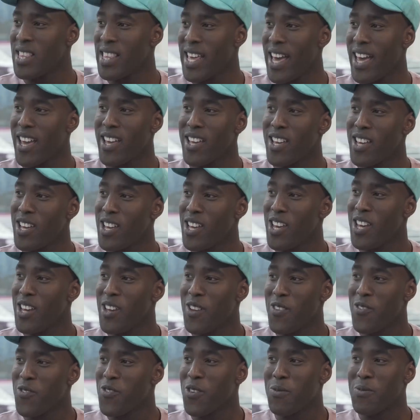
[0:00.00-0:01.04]
that
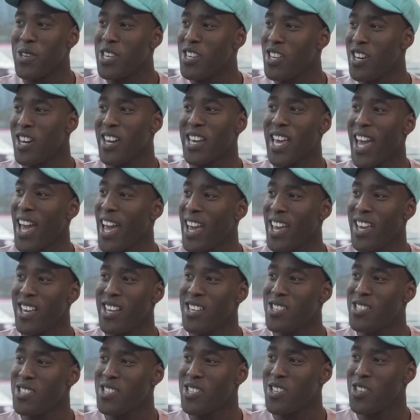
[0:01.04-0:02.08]
from a young
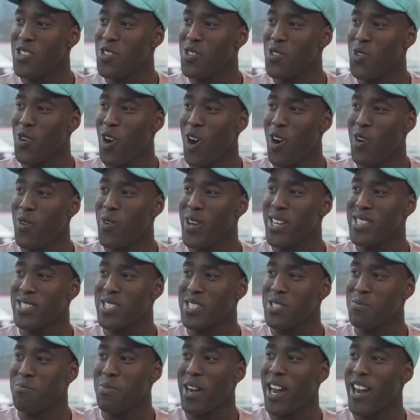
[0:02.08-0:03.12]
age you always
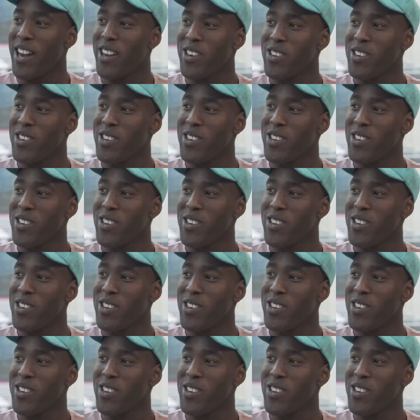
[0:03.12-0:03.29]
aspire